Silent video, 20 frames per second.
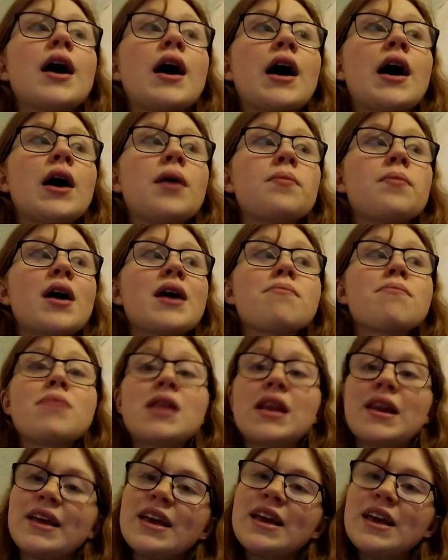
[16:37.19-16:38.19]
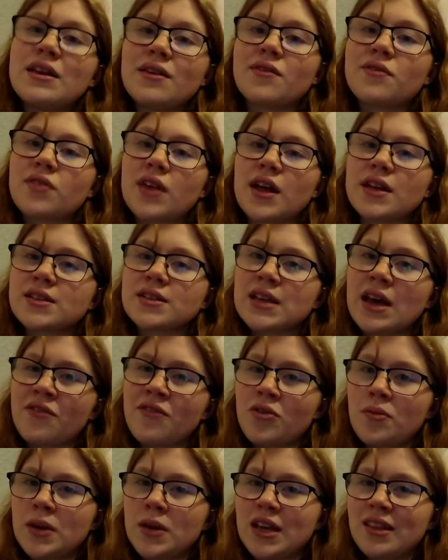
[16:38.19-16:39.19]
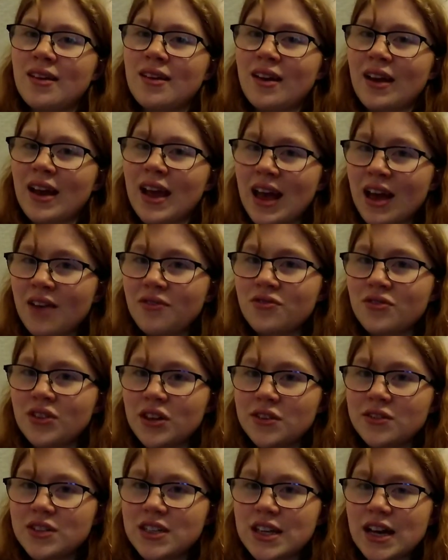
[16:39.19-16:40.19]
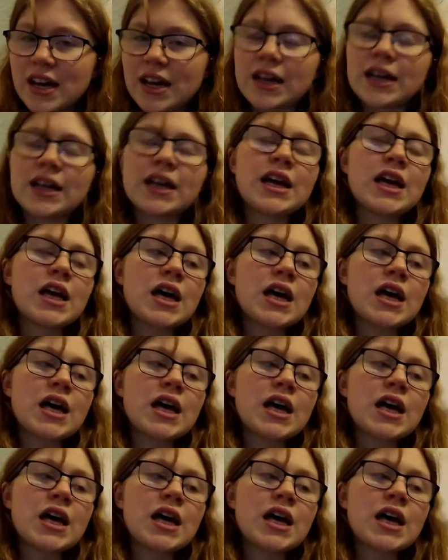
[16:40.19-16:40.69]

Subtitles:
I believe that's everybody that I have for you today.